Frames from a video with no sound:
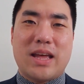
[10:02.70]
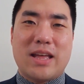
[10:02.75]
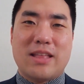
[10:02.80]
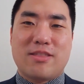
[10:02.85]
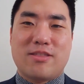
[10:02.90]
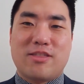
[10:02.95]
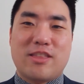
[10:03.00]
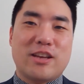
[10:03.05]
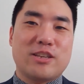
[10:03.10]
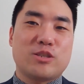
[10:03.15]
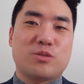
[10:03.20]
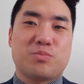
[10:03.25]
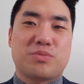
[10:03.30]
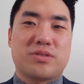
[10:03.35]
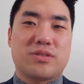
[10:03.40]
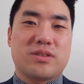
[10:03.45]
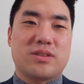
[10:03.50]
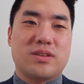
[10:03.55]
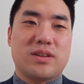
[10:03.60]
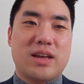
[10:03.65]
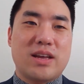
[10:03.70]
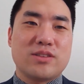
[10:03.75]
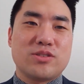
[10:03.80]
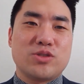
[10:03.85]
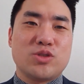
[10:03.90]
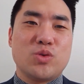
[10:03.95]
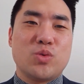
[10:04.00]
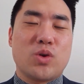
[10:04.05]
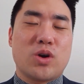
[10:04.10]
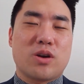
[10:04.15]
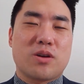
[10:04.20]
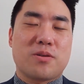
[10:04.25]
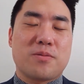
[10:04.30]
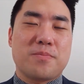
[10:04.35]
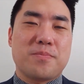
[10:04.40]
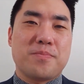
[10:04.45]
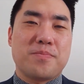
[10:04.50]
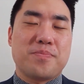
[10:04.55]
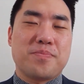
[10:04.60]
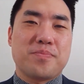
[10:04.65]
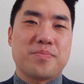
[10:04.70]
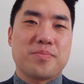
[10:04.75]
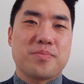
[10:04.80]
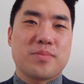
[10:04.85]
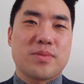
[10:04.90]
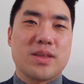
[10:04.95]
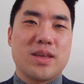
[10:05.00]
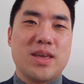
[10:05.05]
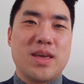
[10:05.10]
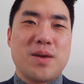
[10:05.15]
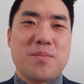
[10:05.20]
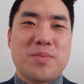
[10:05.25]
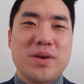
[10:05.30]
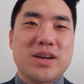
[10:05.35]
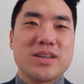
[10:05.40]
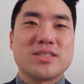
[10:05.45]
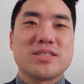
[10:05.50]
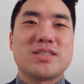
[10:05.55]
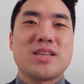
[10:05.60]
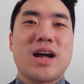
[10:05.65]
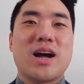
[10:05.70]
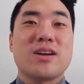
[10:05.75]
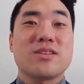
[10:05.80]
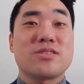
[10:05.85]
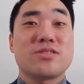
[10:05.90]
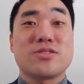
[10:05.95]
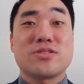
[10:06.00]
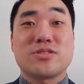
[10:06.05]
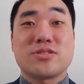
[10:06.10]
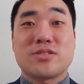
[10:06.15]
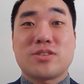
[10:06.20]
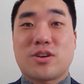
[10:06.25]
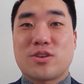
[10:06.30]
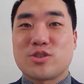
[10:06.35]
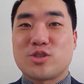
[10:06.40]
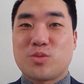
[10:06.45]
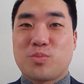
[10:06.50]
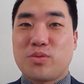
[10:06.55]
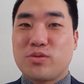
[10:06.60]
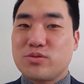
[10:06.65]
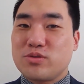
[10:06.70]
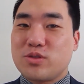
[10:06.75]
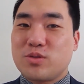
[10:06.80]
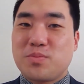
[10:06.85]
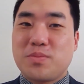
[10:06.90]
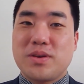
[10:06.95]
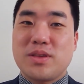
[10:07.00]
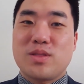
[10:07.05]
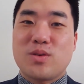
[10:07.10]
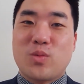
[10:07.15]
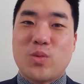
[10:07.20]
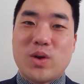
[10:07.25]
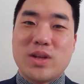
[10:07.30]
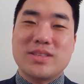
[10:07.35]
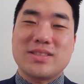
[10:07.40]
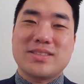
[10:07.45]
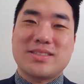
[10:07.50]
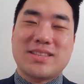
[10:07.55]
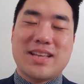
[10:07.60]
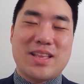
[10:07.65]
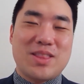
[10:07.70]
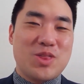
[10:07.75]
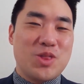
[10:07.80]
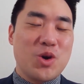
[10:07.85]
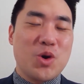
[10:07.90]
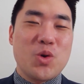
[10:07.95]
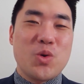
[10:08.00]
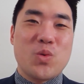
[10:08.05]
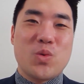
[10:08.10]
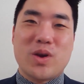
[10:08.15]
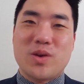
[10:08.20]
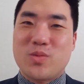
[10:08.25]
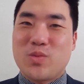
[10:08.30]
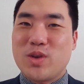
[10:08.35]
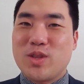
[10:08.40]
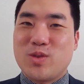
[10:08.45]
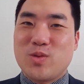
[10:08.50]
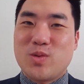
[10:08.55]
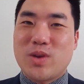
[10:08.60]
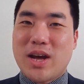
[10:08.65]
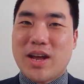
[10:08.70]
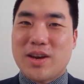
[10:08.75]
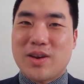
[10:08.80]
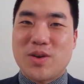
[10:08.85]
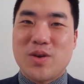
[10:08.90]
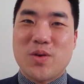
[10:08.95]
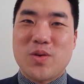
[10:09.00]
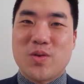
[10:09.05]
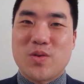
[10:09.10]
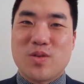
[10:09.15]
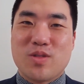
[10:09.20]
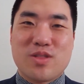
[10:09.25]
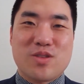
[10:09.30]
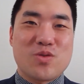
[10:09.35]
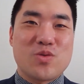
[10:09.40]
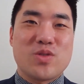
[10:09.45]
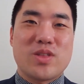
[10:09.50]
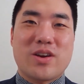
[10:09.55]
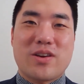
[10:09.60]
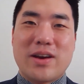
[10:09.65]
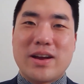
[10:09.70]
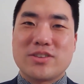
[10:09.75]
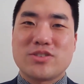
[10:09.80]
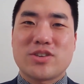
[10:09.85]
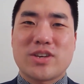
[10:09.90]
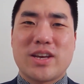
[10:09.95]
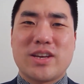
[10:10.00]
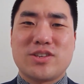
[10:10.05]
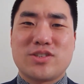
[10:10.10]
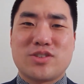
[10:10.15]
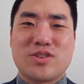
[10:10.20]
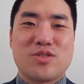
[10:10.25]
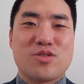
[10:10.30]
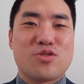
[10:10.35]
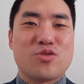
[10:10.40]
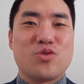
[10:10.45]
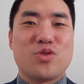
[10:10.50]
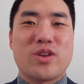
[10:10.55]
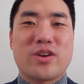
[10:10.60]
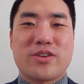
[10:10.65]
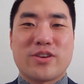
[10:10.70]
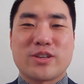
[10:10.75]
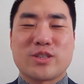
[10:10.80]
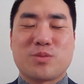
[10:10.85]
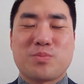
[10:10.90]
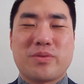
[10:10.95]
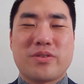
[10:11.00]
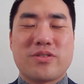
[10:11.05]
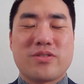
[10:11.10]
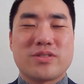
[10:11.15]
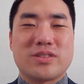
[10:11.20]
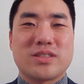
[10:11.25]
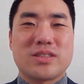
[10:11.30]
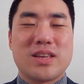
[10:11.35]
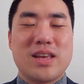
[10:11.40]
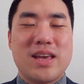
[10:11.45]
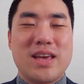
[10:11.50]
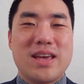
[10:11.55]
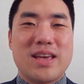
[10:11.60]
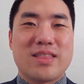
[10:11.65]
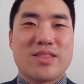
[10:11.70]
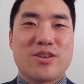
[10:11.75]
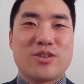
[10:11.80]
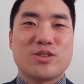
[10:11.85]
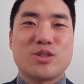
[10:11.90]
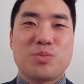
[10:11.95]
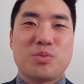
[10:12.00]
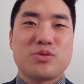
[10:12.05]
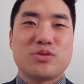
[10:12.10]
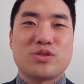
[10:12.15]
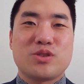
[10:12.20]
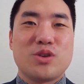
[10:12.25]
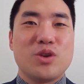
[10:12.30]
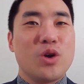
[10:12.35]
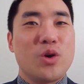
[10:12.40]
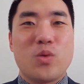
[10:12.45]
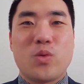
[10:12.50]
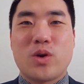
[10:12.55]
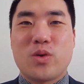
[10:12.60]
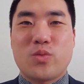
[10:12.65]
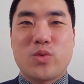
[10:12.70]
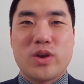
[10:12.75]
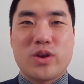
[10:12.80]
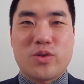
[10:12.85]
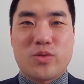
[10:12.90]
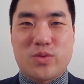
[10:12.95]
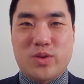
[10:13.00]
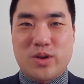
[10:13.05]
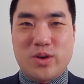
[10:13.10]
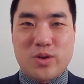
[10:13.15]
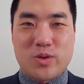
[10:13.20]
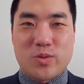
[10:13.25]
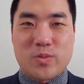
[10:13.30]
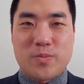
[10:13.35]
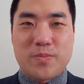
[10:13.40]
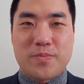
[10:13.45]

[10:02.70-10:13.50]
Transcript: and desperate as you are. Because doctors are supposed to be the ones that know what we do not know. Through their education, through their experience, they're supposed to know what we don't know.